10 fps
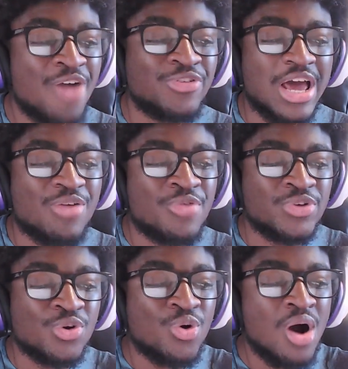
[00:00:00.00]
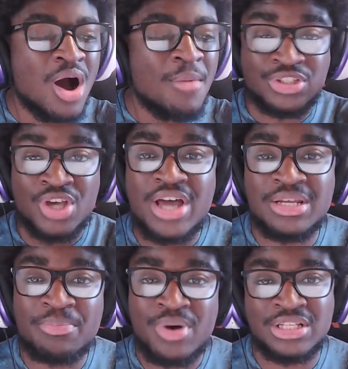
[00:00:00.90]
I feel like whether you're a
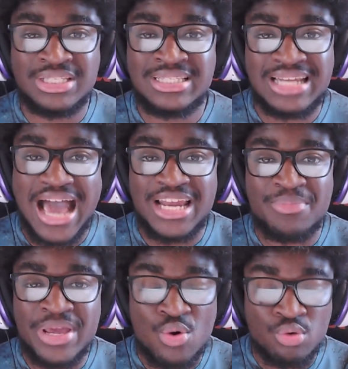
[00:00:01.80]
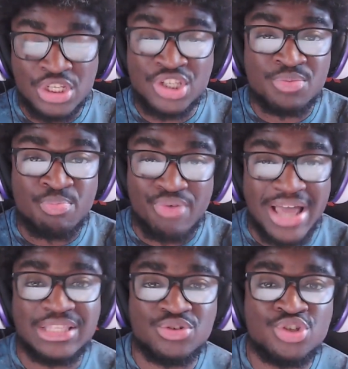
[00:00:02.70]
returning person to the anime or this is
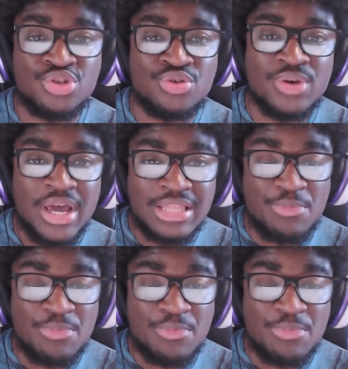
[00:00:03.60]
brand new to you,